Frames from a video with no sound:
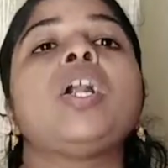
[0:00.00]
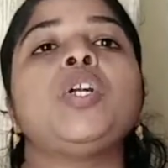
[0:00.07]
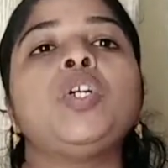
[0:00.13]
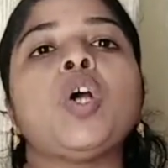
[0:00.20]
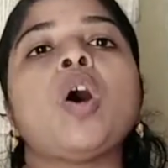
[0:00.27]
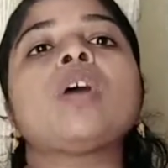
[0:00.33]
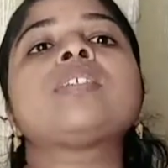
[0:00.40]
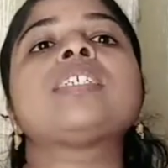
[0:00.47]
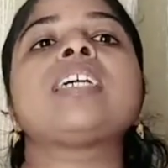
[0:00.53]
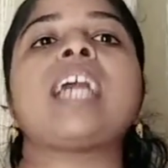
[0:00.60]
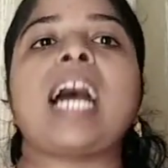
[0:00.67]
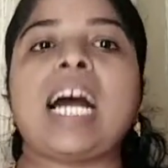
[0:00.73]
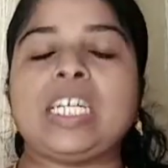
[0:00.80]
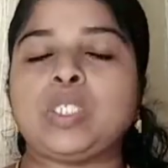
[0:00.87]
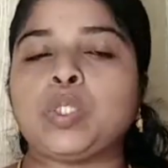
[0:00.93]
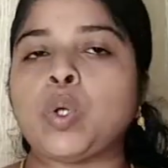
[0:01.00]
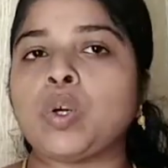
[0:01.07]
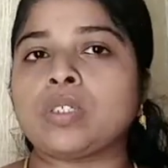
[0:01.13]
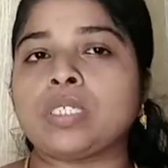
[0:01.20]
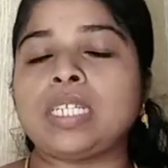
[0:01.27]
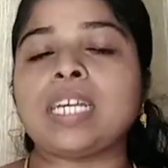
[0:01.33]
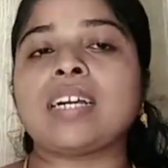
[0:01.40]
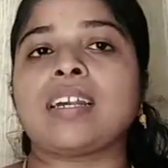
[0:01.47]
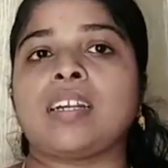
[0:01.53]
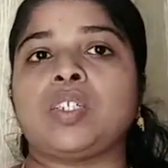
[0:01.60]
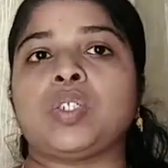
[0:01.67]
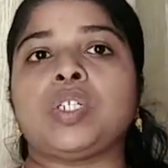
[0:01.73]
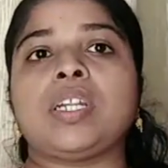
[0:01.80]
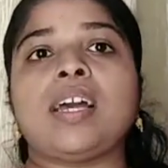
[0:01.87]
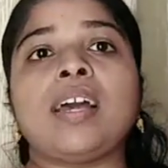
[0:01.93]
Dr. Ashok T.
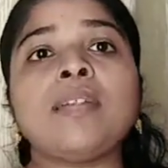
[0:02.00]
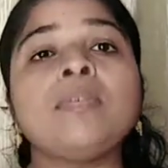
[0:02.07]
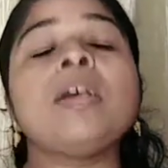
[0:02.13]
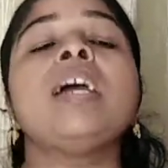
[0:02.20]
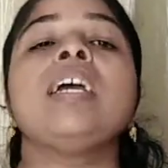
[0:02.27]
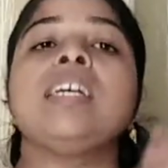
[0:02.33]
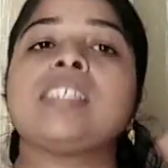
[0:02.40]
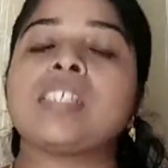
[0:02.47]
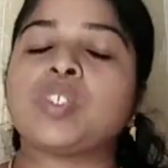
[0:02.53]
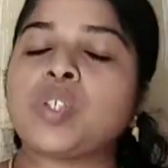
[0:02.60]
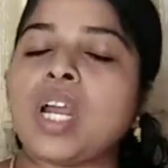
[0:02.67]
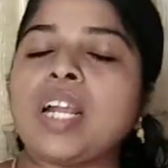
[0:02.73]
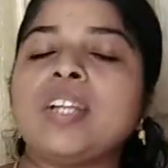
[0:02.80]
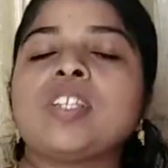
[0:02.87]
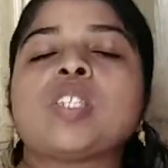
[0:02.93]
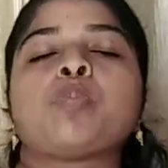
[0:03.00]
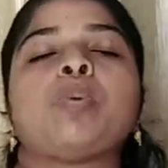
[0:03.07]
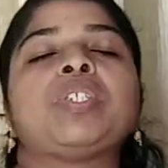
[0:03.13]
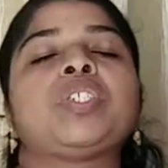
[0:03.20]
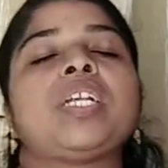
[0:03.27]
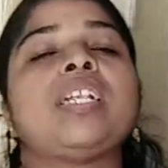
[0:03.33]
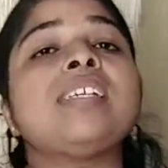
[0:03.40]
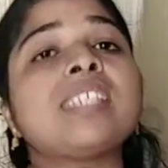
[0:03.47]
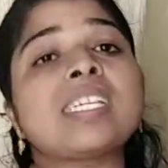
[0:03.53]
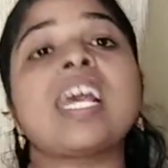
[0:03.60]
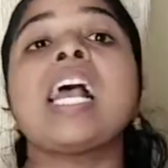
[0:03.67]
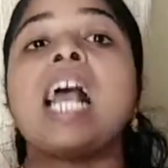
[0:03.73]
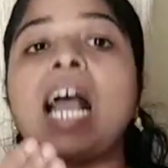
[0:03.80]
Krishnan is a child specialist,